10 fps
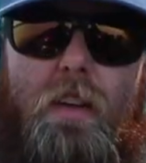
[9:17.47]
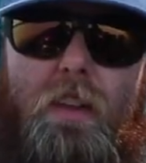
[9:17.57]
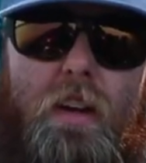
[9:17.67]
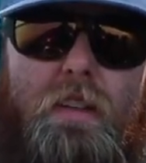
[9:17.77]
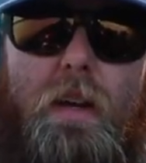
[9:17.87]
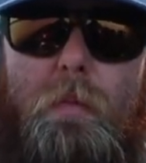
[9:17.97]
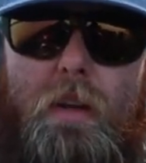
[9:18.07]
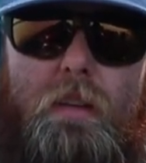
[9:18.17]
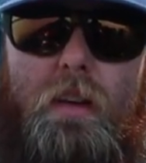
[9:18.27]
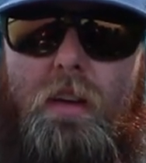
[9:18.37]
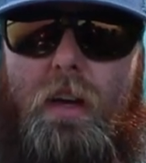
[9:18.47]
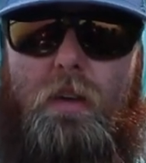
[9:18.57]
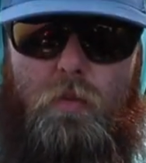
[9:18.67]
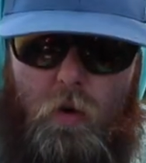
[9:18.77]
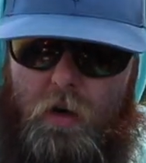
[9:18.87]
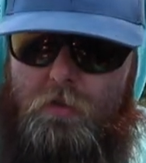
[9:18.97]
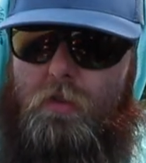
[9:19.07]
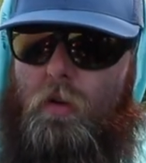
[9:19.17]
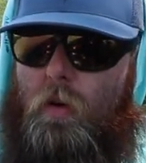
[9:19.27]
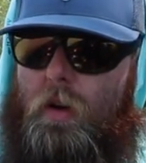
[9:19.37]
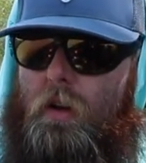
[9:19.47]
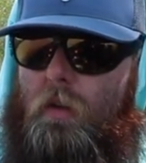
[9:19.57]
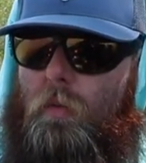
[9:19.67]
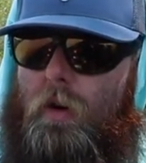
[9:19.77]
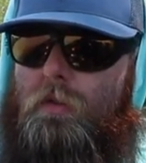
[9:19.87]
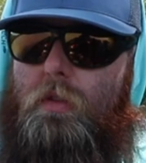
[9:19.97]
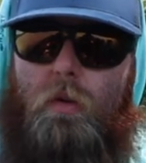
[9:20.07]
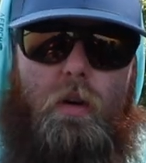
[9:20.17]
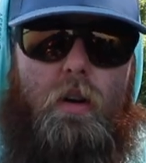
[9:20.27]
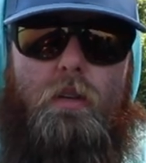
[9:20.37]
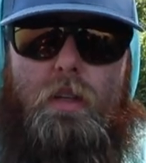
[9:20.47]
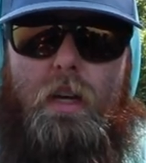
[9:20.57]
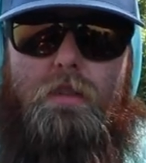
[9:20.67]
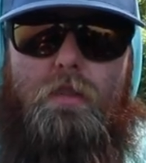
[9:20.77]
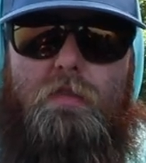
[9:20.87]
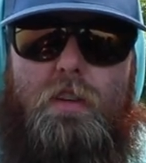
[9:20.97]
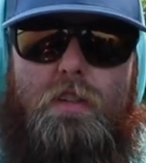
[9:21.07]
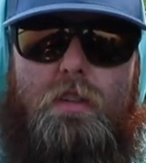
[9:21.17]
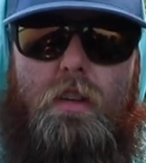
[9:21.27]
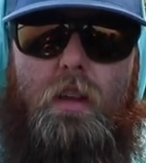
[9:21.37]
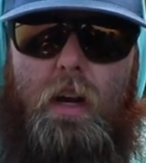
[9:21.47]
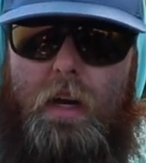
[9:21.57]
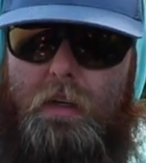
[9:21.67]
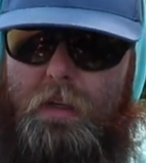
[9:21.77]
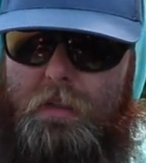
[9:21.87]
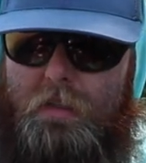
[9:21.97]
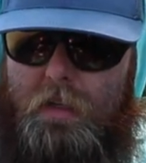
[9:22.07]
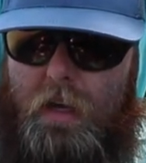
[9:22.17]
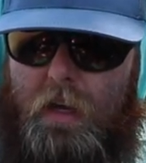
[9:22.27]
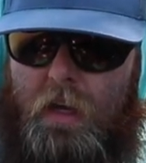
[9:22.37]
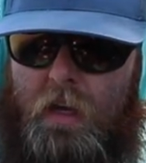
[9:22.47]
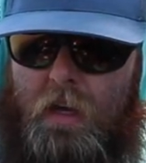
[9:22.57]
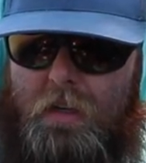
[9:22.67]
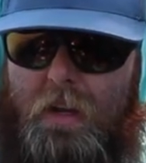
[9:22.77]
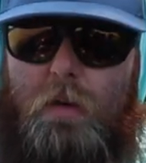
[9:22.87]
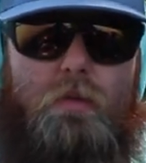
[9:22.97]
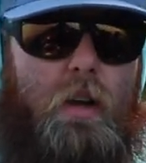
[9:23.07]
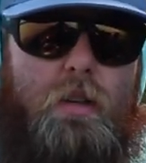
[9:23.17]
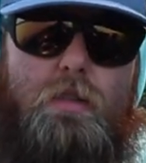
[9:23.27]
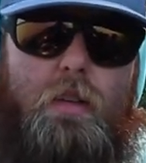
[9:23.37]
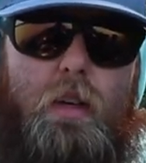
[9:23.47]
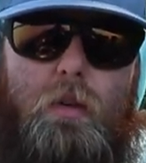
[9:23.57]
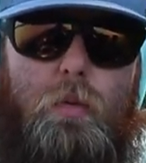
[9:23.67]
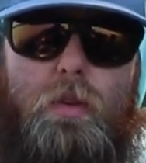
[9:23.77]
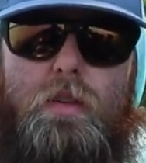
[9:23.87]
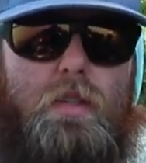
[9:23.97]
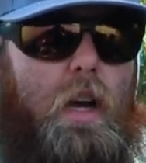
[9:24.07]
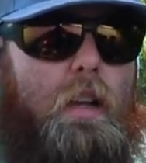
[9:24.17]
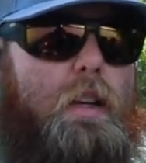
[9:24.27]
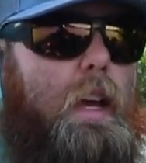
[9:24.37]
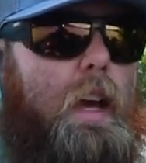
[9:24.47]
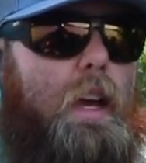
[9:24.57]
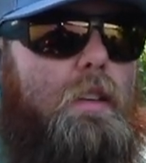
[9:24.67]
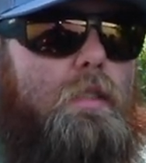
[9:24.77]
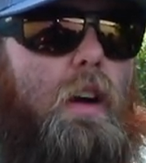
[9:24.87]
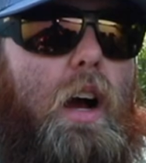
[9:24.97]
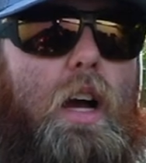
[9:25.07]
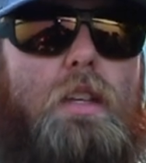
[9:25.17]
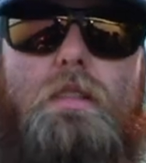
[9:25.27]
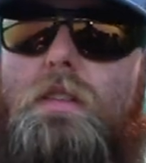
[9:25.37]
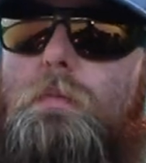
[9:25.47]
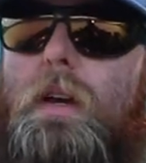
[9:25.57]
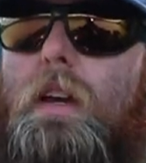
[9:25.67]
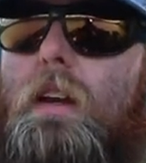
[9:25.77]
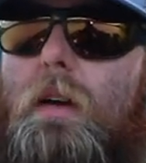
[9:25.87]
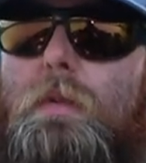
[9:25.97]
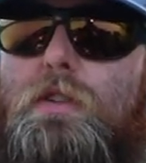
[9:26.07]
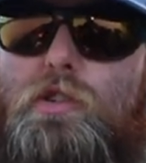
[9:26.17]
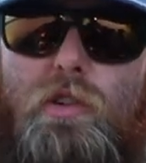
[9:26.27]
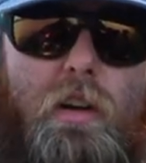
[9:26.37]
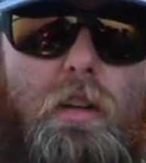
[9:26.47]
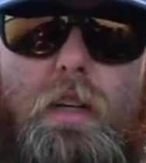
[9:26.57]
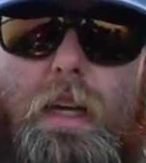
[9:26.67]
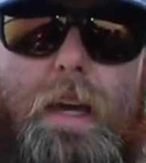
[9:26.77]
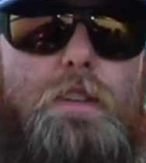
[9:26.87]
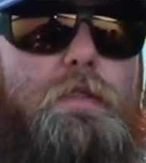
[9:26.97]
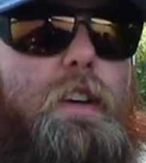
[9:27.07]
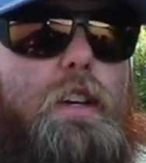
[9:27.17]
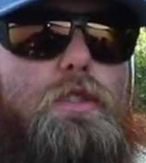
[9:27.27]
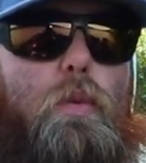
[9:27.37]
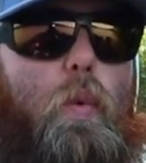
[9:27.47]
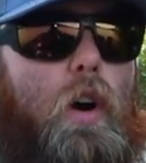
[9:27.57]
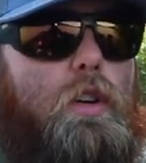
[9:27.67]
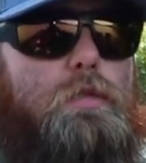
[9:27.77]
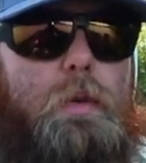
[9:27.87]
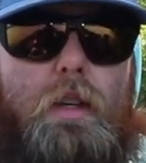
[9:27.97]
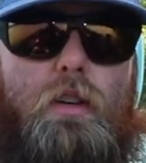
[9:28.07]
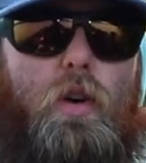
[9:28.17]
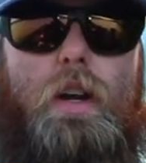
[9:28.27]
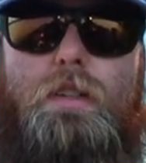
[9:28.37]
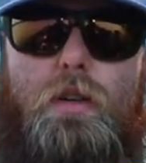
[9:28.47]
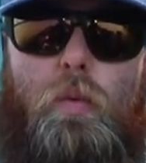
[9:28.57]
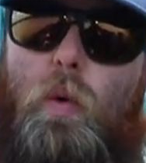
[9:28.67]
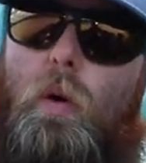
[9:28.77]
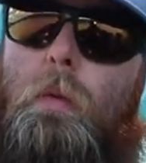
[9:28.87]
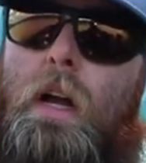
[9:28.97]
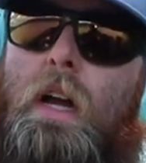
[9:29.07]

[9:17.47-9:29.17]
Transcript: I thought I'd take a minute to tell you guys what I was throwing it on to catch the fish that I did today. Today was honestly a really solid day. As hot as it's been, I've been struggling to catch fish. The water's been crazy warm.